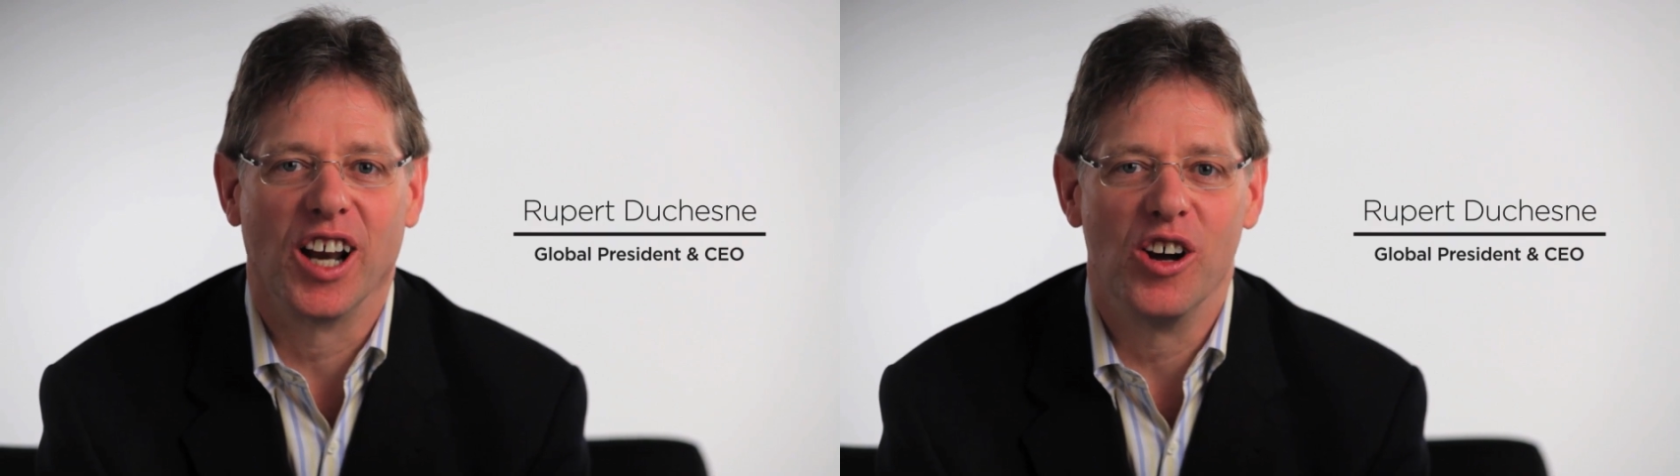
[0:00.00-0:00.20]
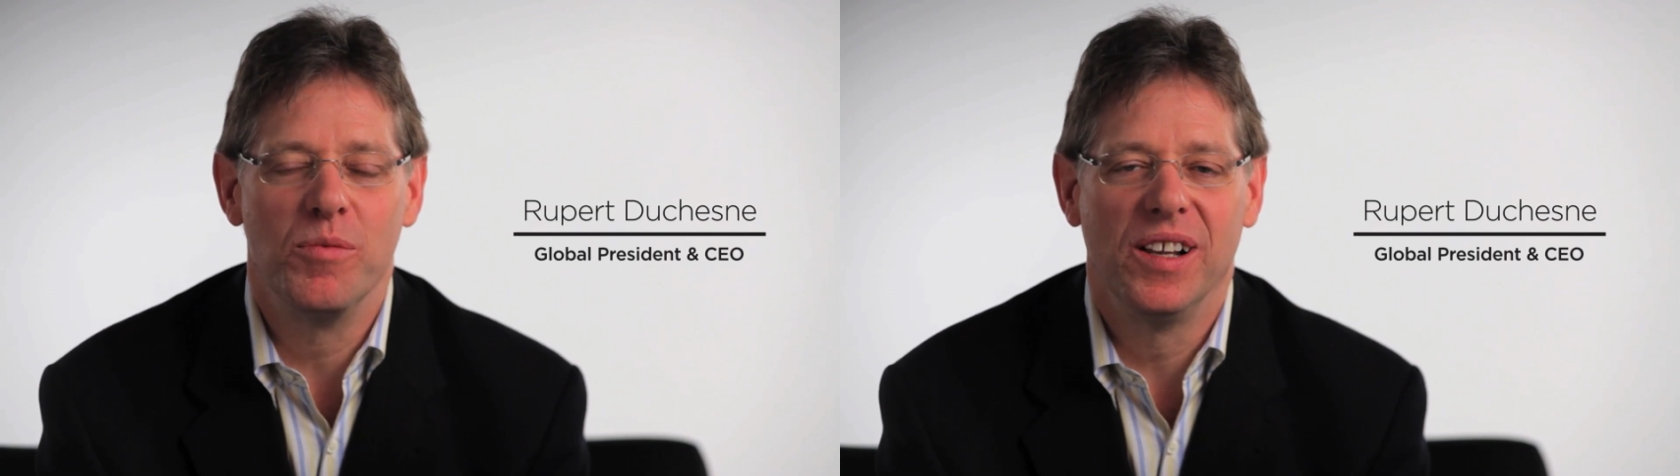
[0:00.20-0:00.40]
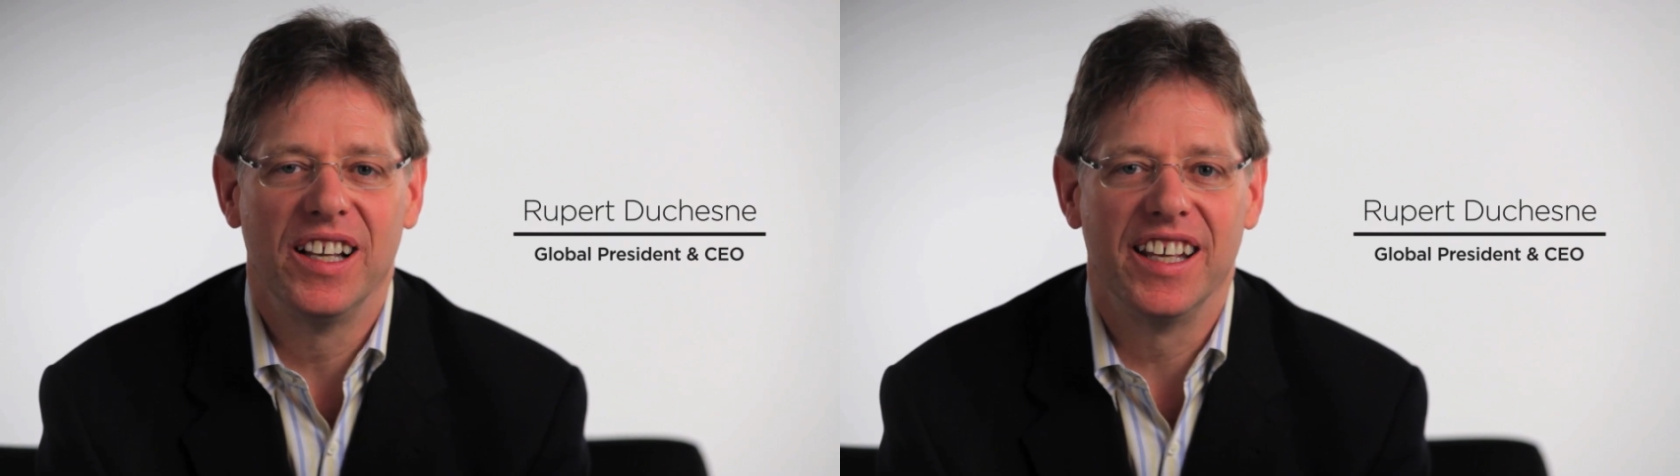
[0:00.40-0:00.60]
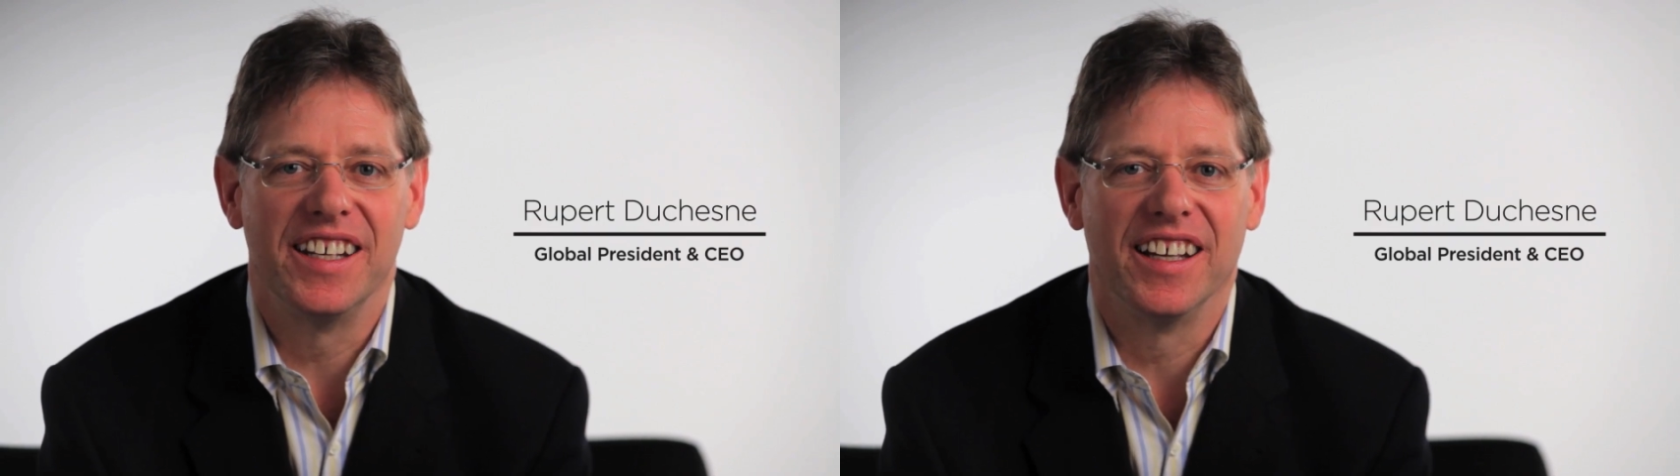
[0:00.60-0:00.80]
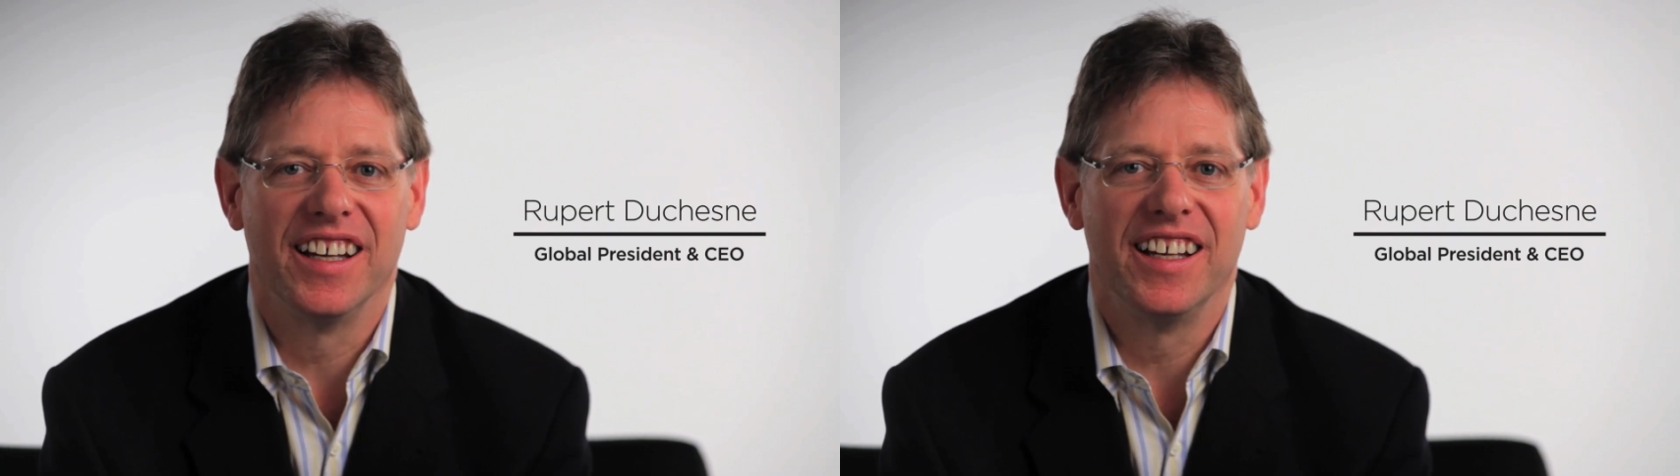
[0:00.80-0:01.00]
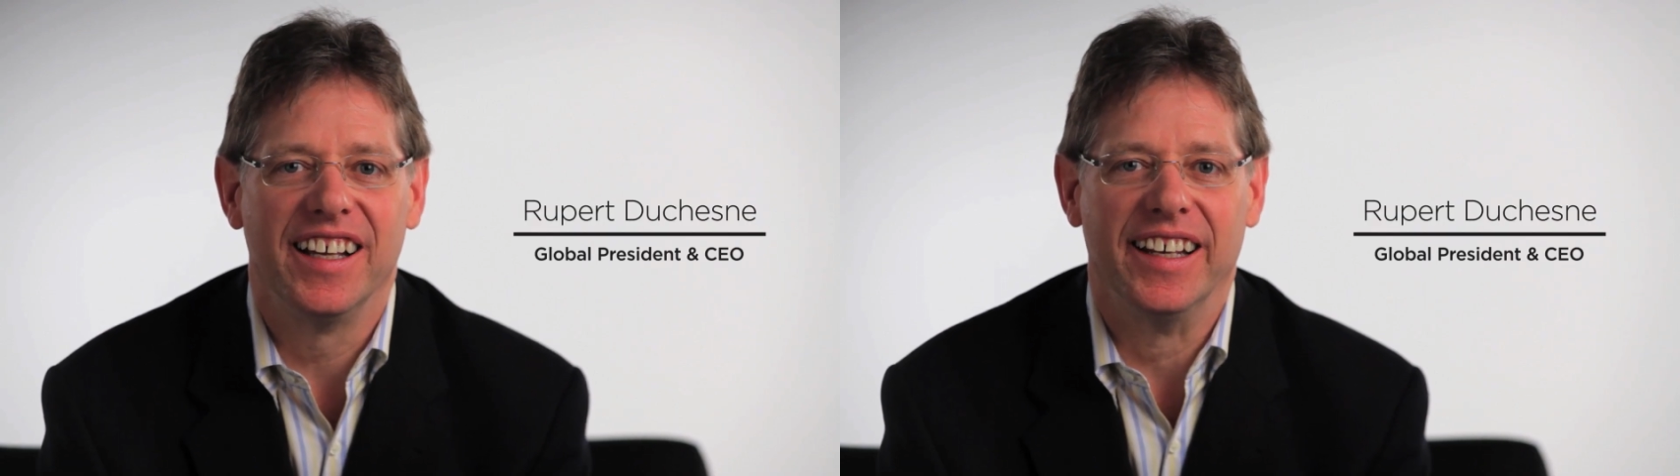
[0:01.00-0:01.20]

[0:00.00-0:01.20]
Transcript: global leader